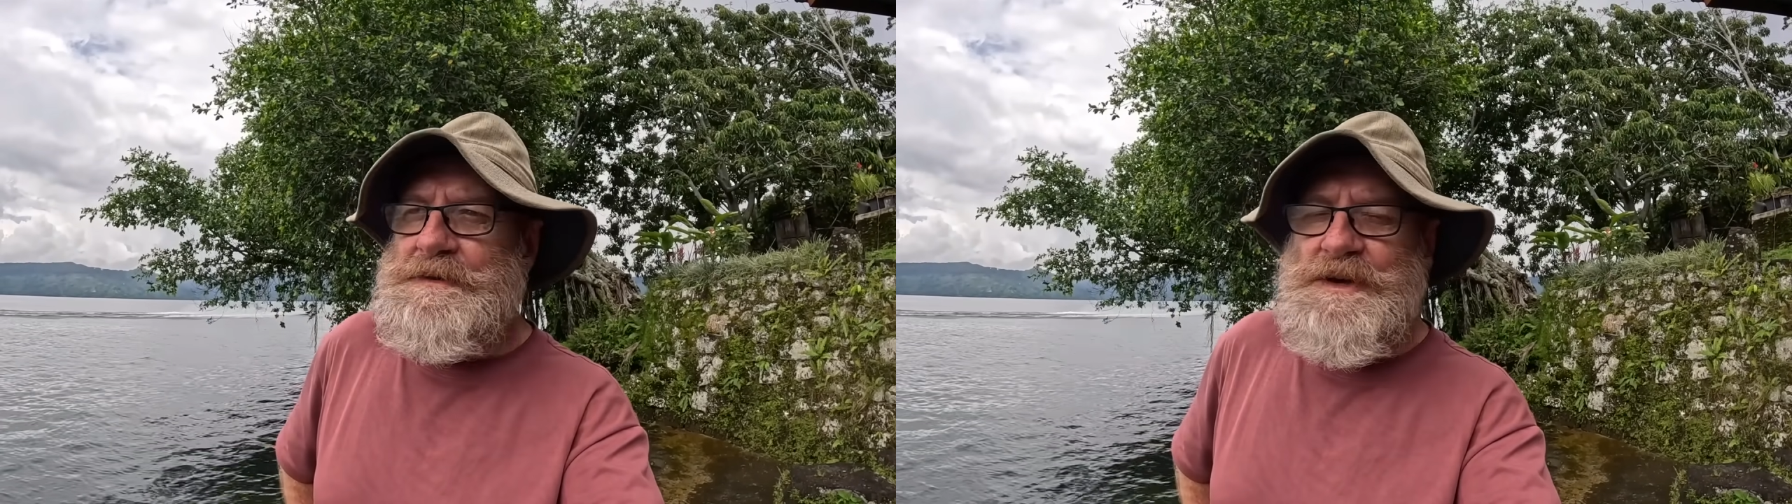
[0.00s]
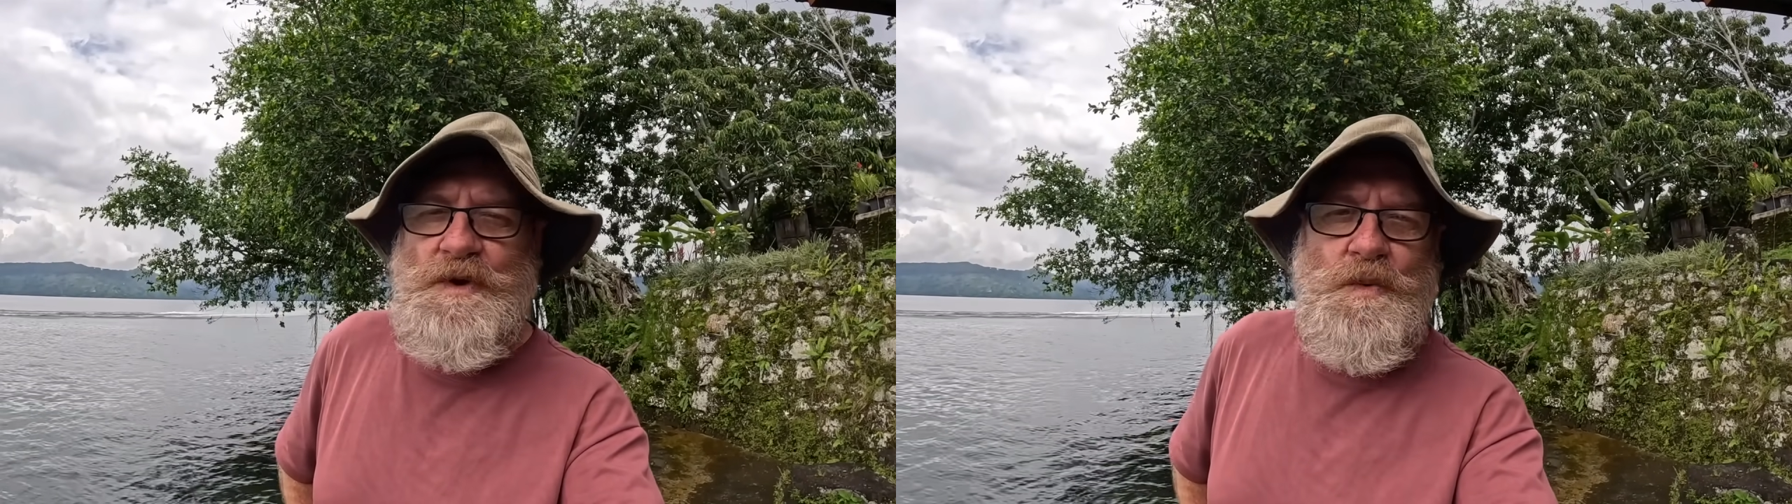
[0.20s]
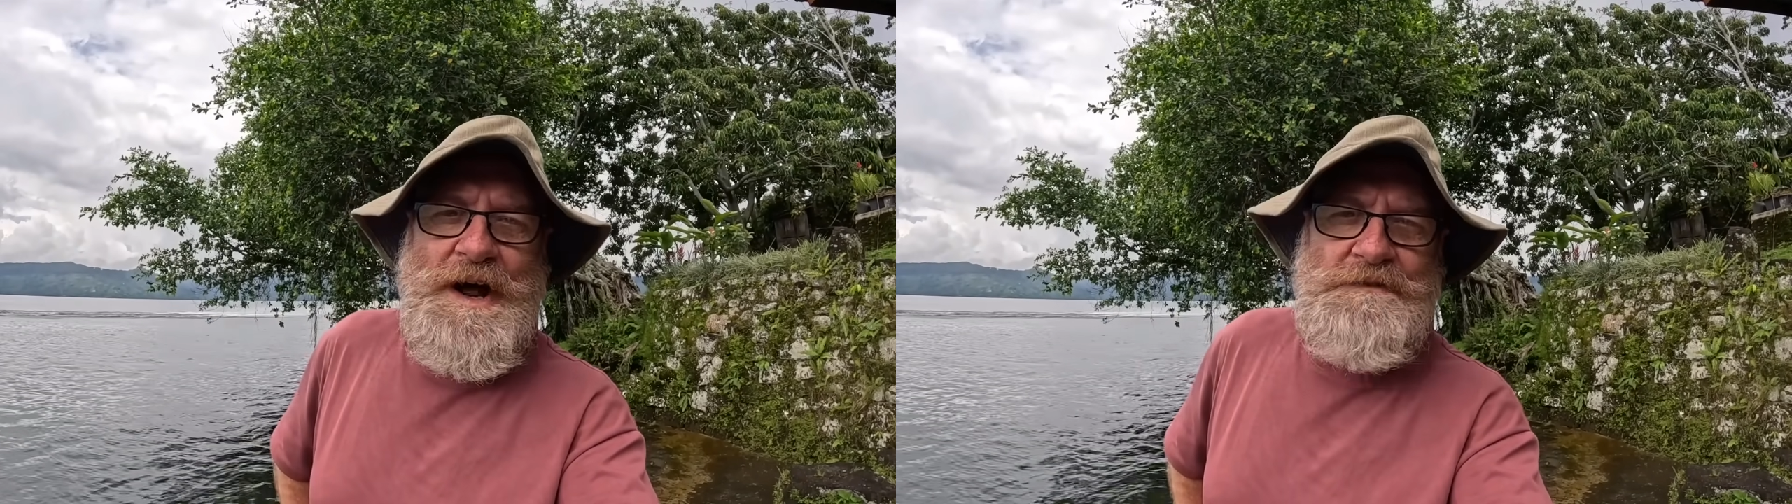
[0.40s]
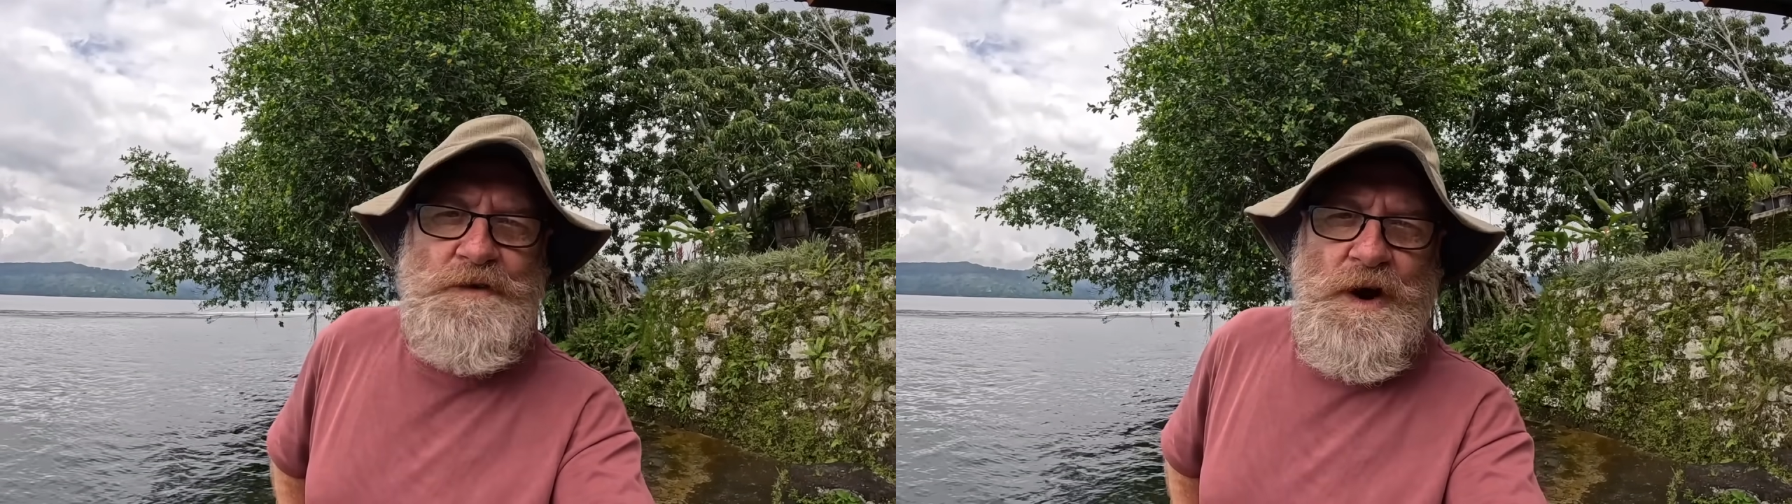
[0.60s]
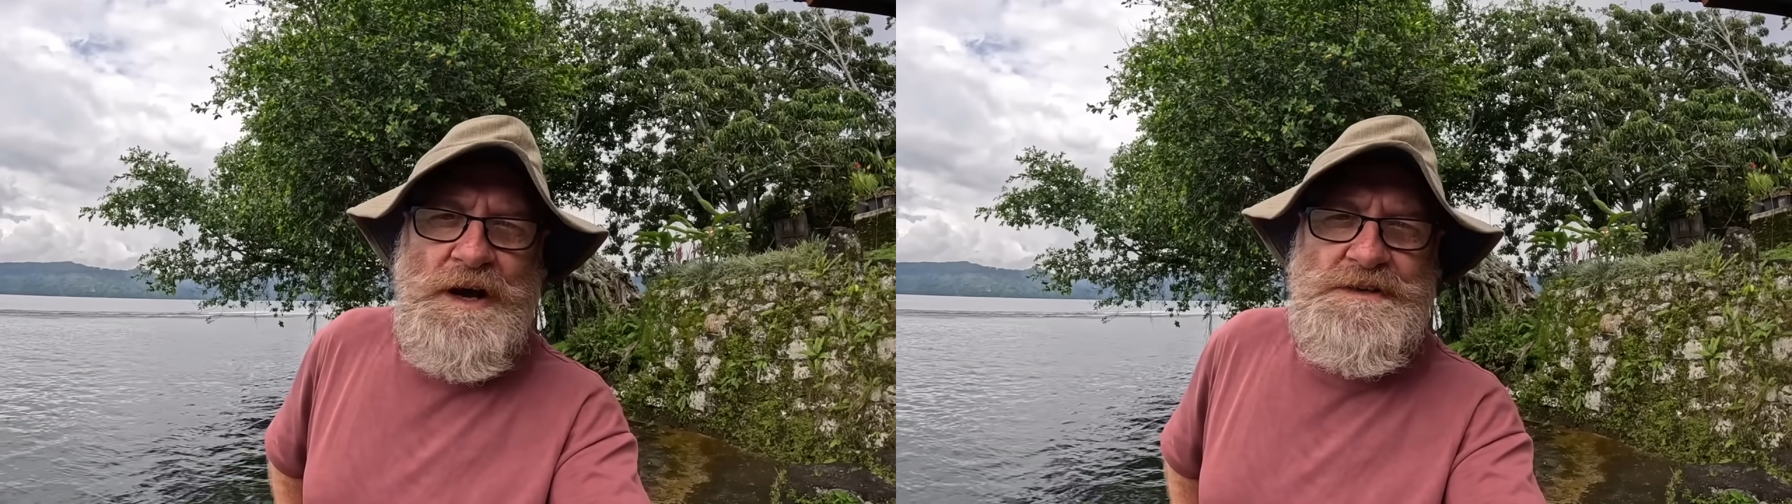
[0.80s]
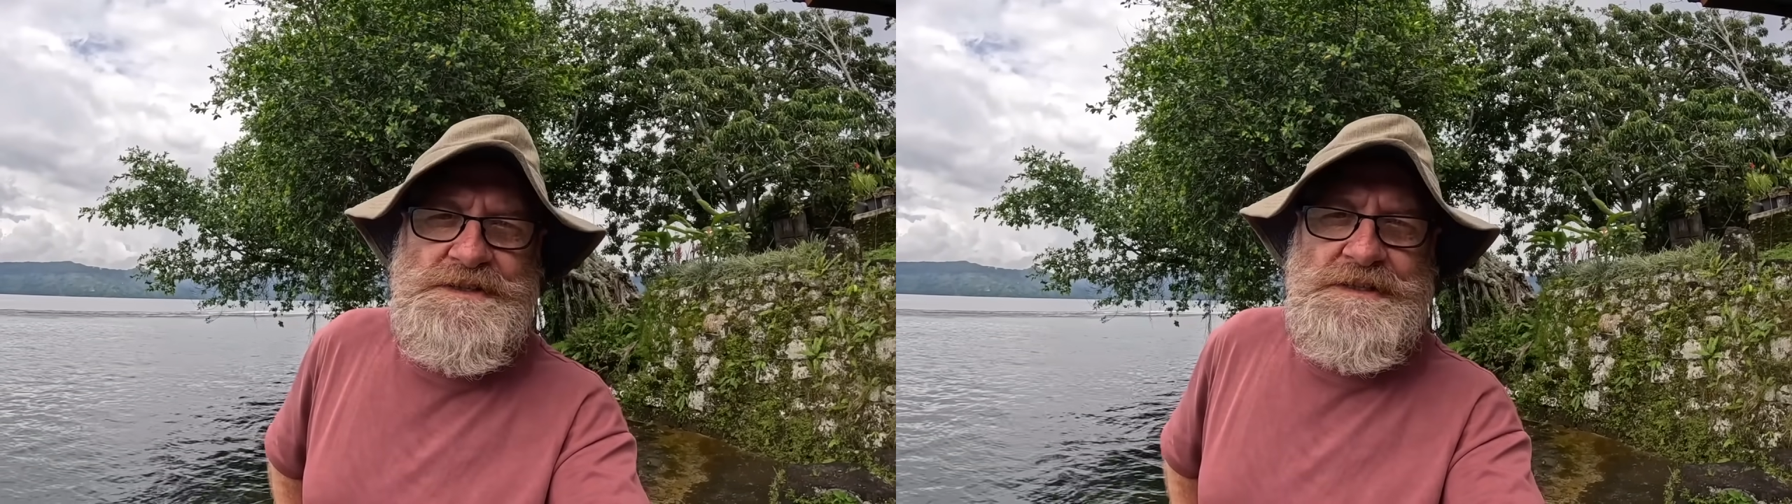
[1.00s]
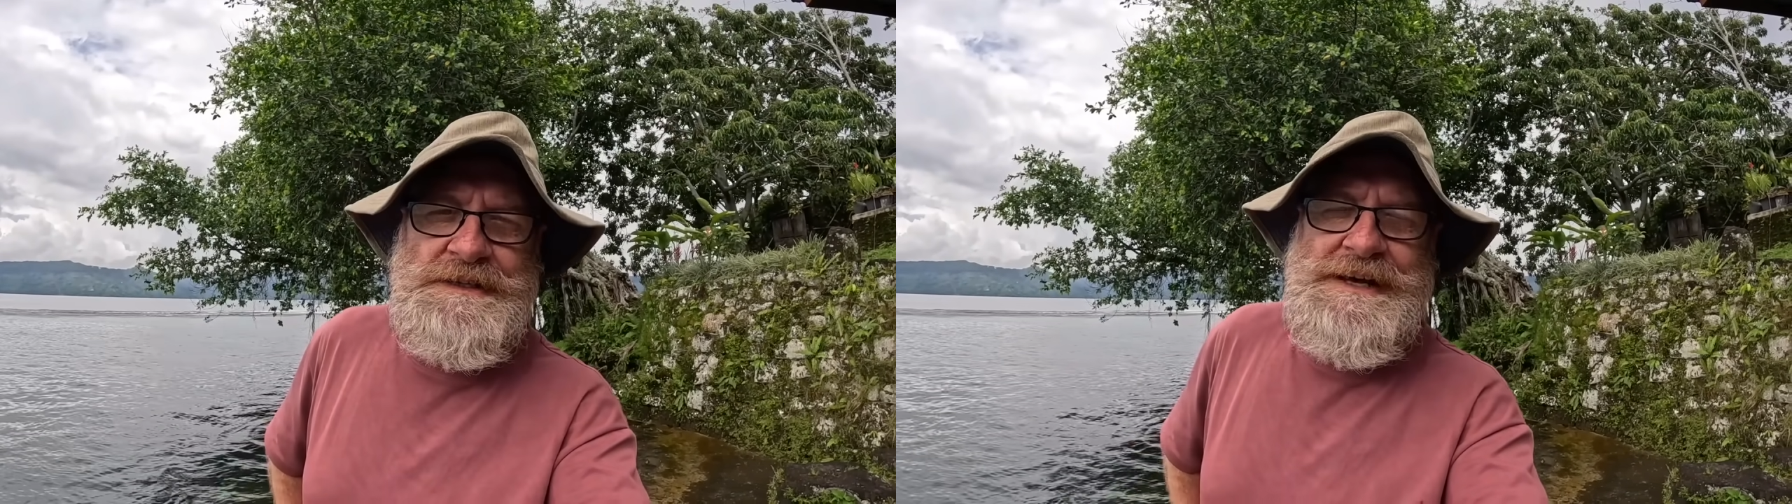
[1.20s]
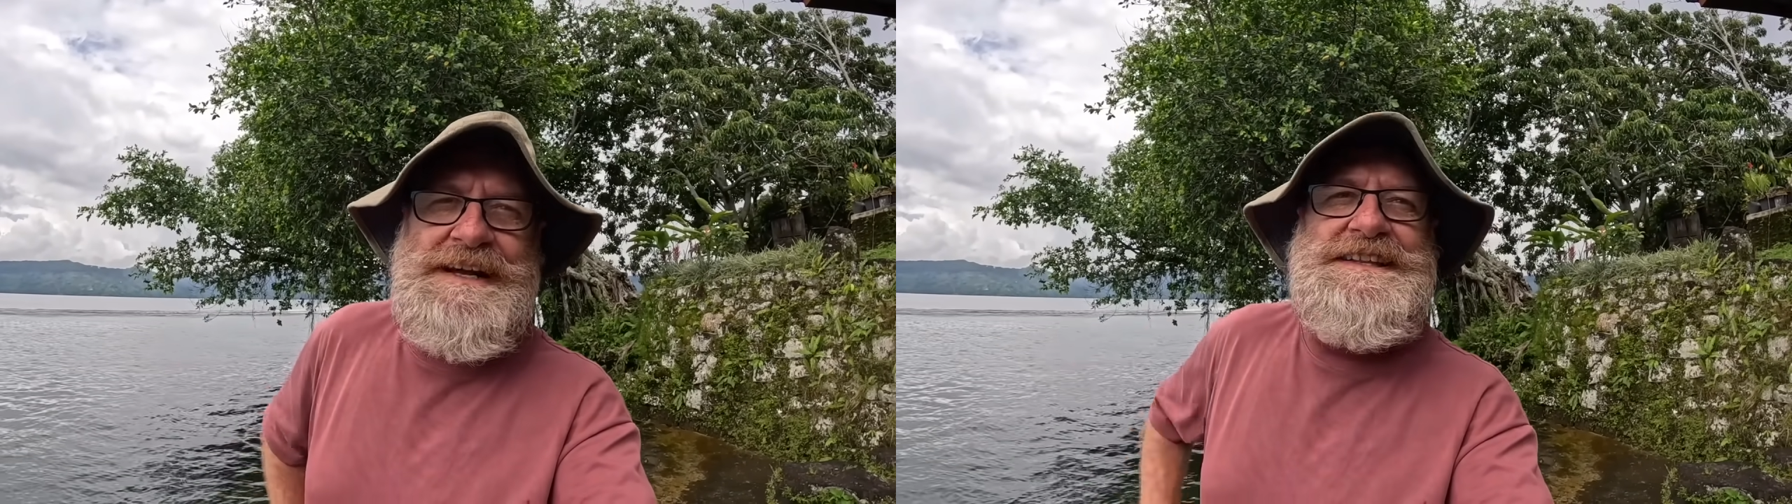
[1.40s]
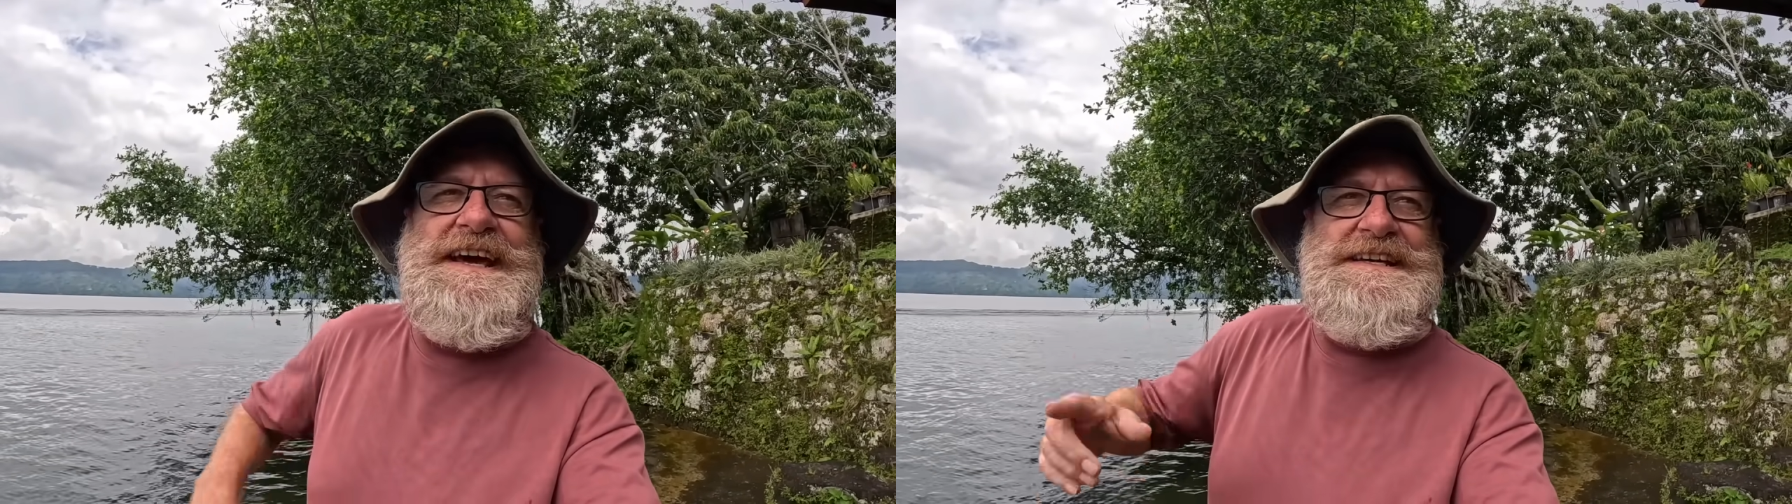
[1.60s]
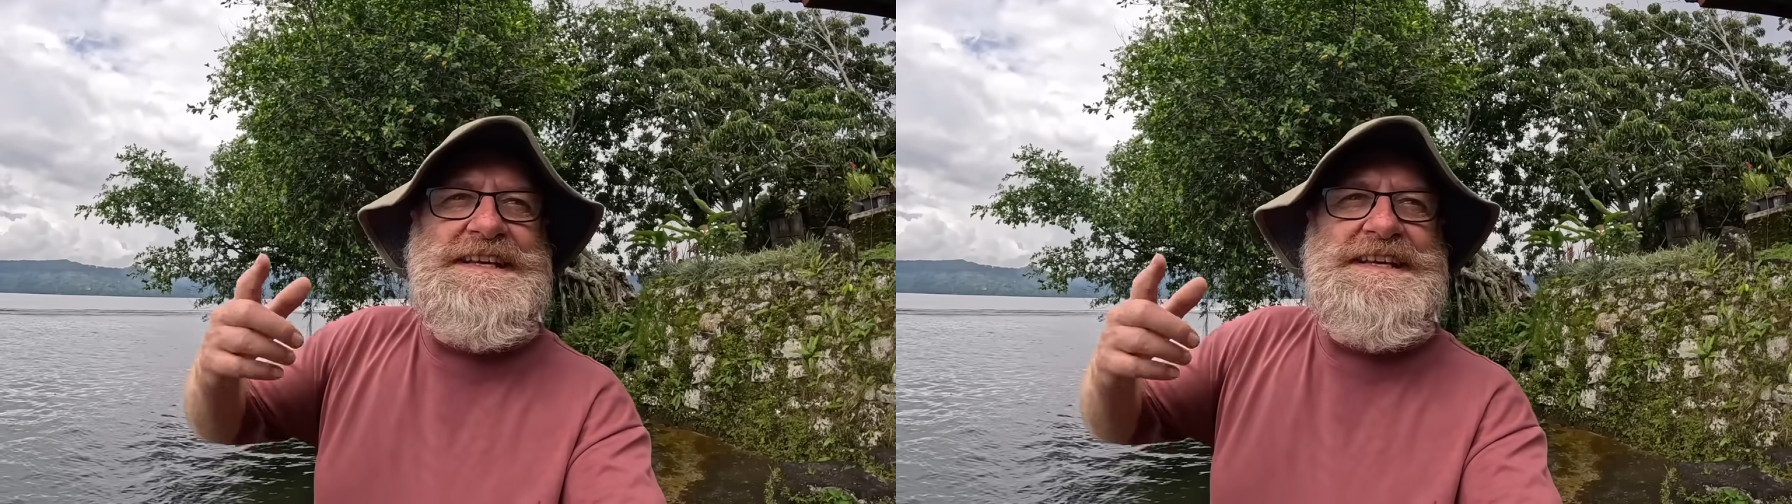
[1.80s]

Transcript: you were wonderful hosts, and Dennis